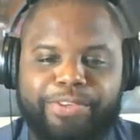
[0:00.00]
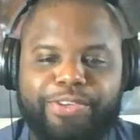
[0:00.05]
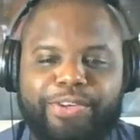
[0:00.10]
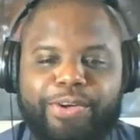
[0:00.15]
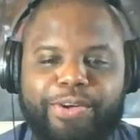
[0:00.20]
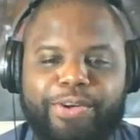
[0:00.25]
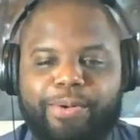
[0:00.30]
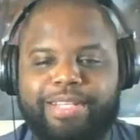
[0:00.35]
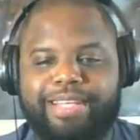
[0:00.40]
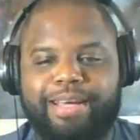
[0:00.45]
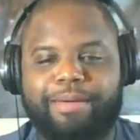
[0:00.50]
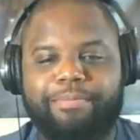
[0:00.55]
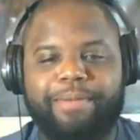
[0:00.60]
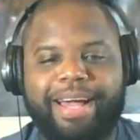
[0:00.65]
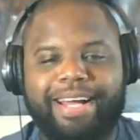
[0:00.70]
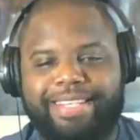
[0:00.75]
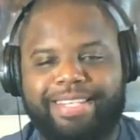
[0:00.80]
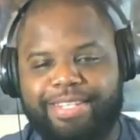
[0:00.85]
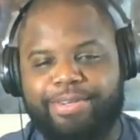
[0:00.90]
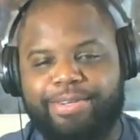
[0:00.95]
So once I
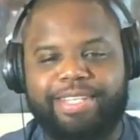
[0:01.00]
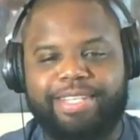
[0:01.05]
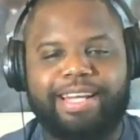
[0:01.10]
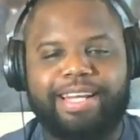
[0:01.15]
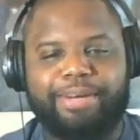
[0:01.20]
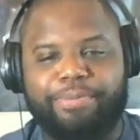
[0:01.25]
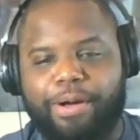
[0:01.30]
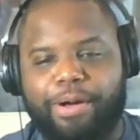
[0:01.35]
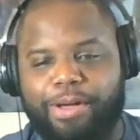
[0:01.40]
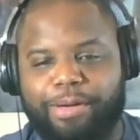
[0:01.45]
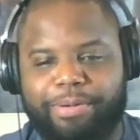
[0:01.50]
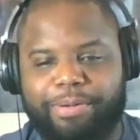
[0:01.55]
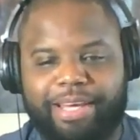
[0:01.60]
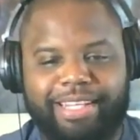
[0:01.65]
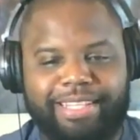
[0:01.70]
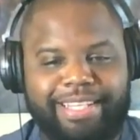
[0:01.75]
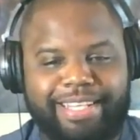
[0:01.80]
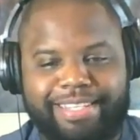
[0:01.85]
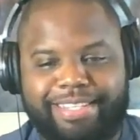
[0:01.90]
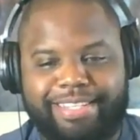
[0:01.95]
max those out, I'll probably be
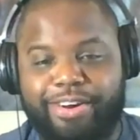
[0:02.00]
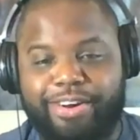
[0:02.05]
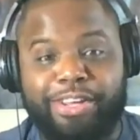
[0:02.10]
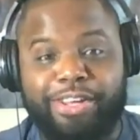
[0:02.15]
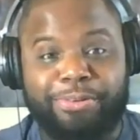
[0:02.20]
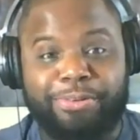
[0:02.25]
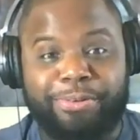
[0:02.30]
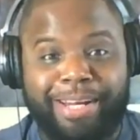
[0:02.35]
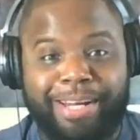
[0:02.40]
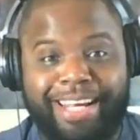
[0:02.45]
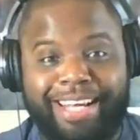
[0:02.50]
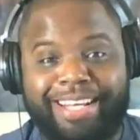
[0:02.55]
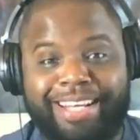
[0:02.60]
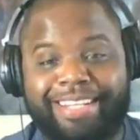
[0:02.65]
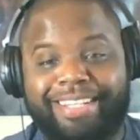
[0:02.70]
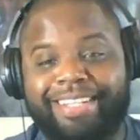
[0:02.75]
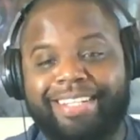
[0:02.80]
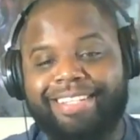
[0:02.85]
at least thirty-three.